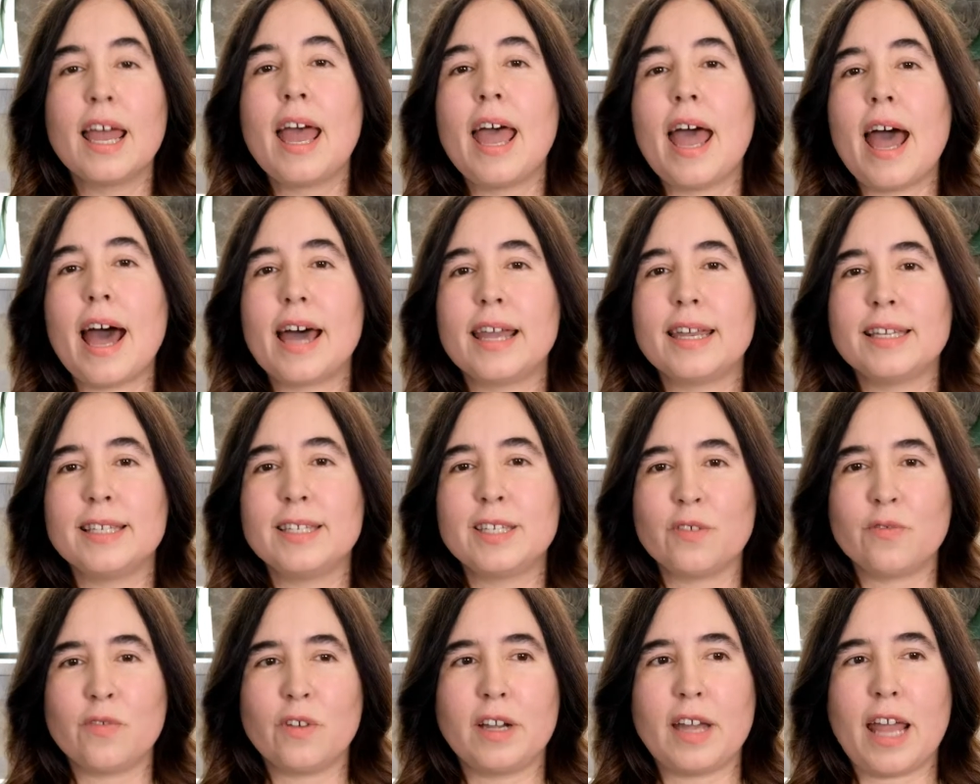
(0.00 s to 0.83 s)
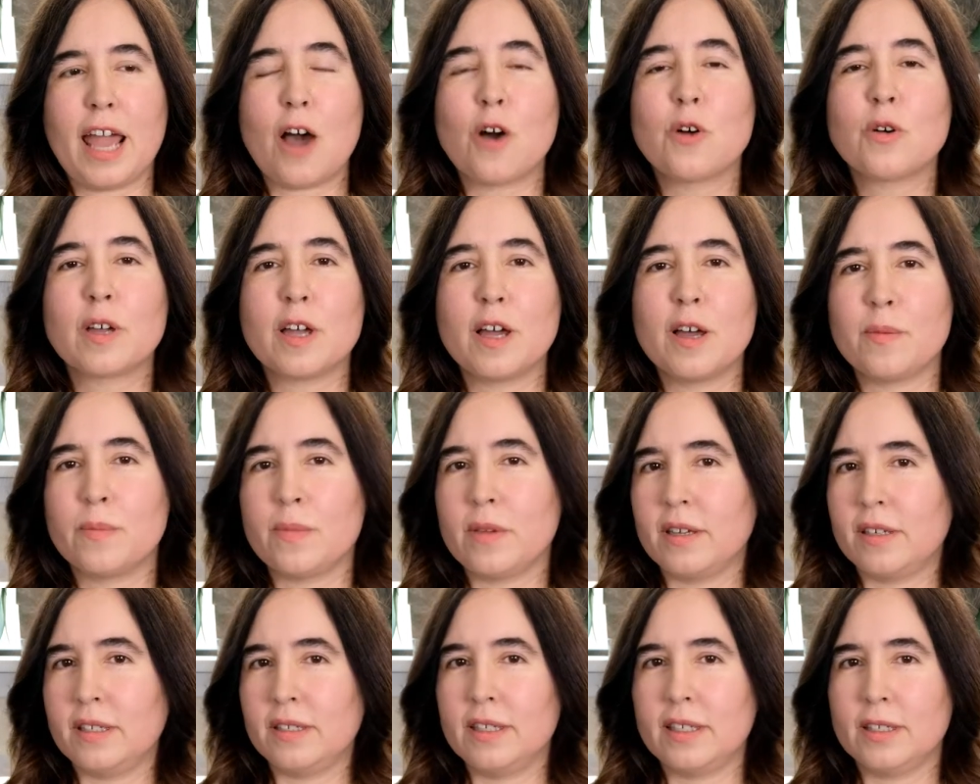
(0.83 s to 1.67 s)
had a different outcome
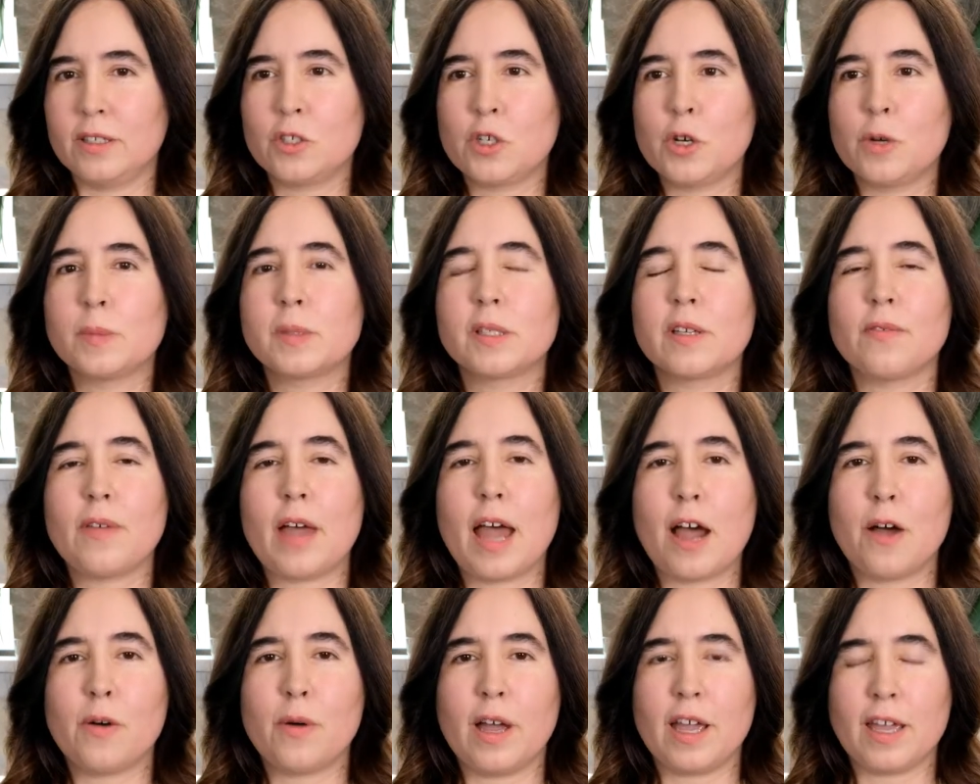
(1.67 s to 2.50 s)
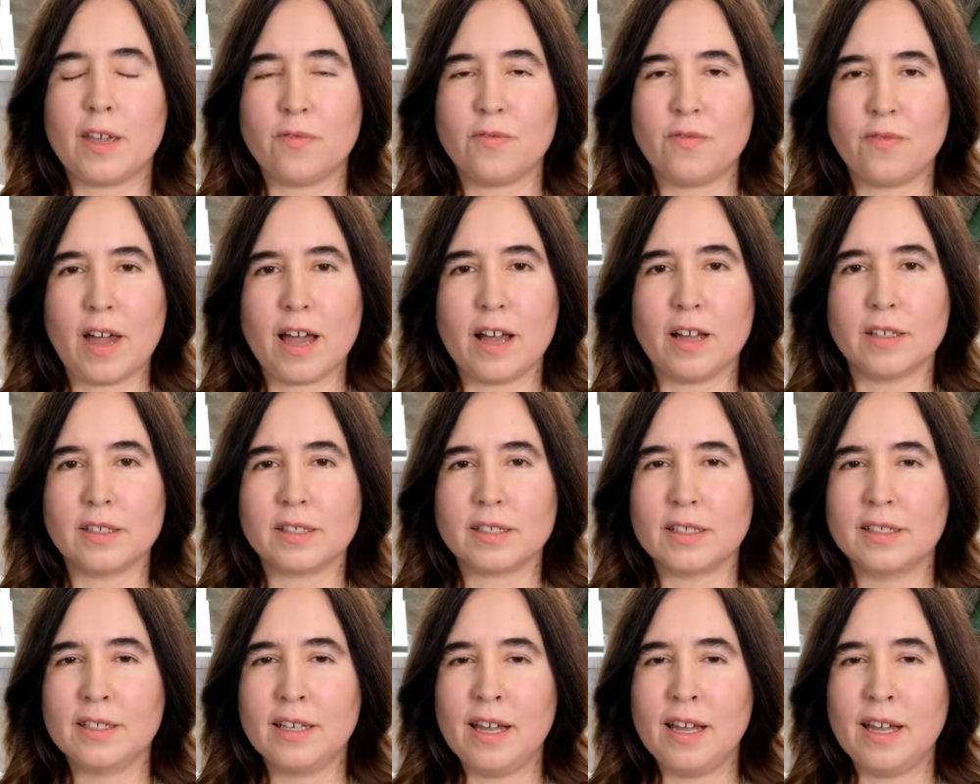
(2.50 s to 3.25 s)
in terms of how I felt.